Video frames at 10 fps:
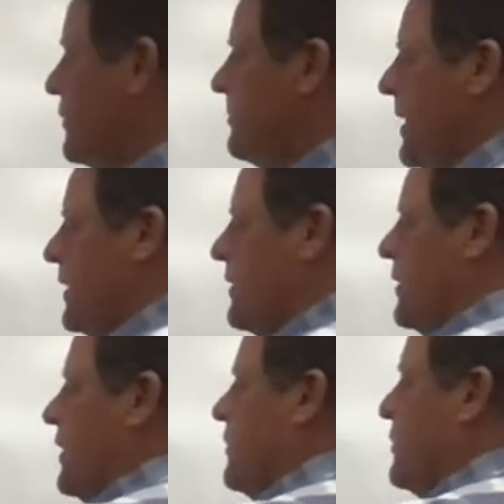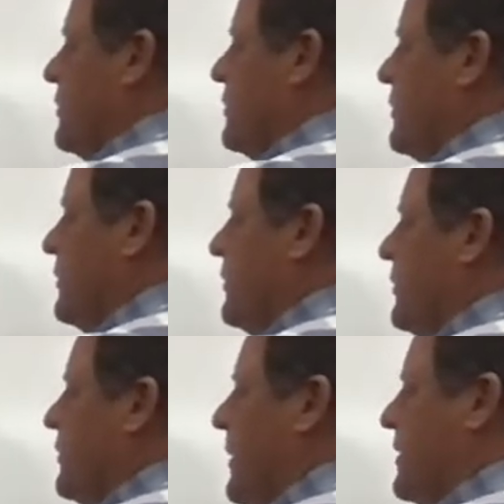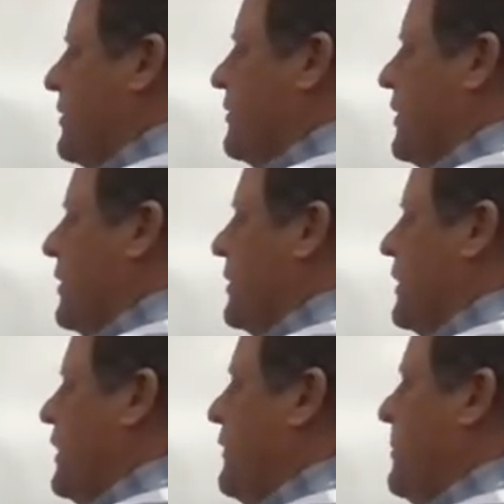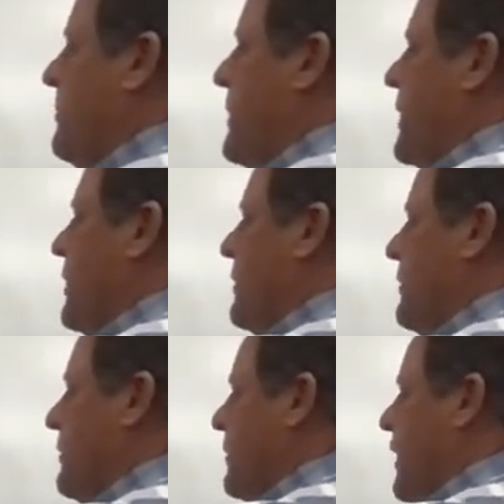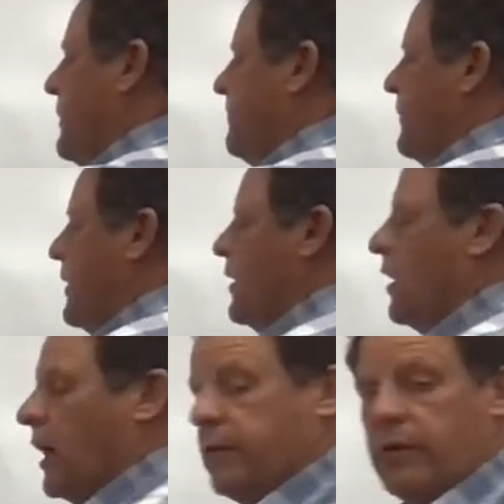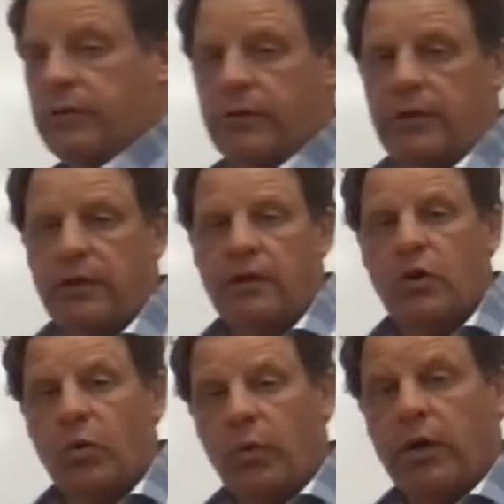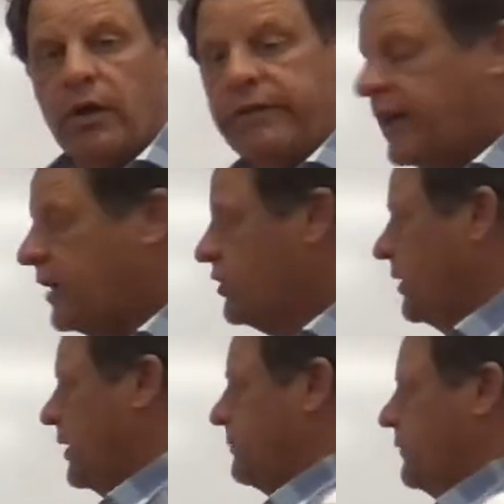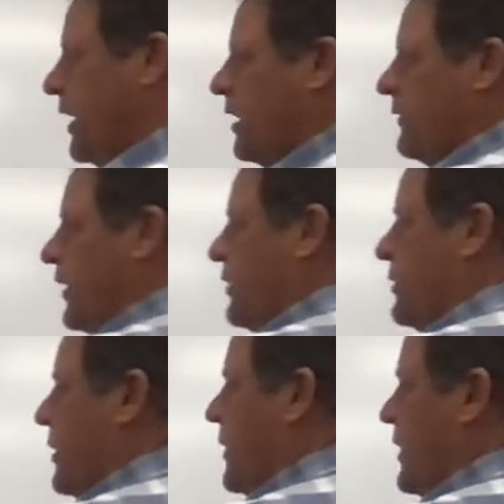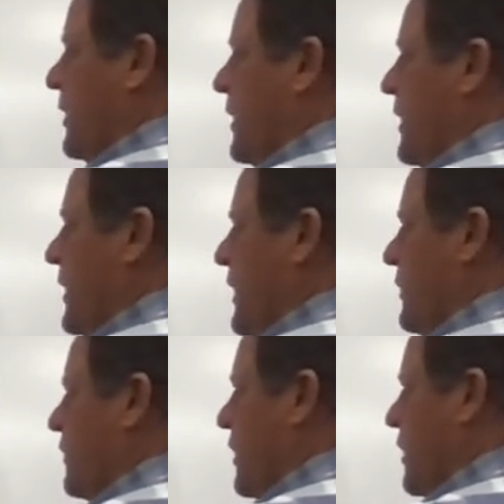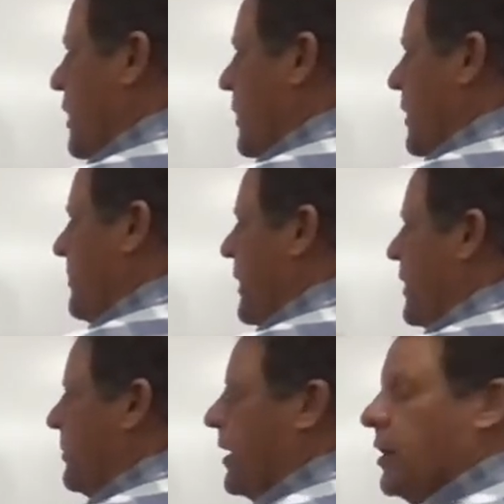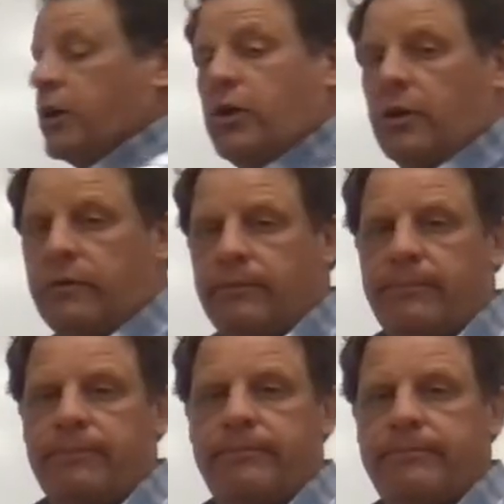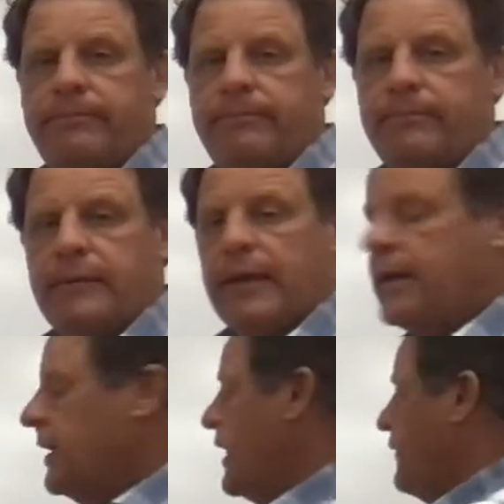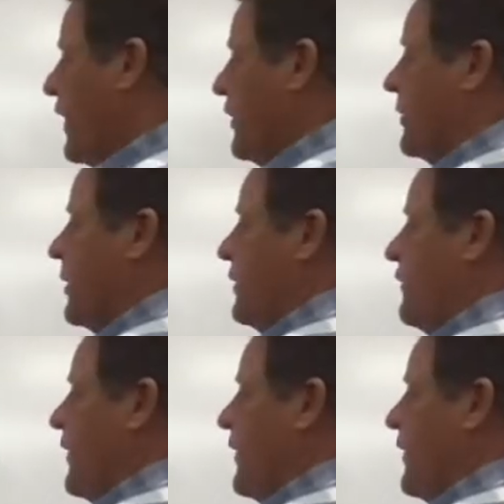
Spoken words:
make this hill even bigger, right? Obviously, we are exaggerating. Now, if I throw it, it's going to go in a parabolic curve. If I throw it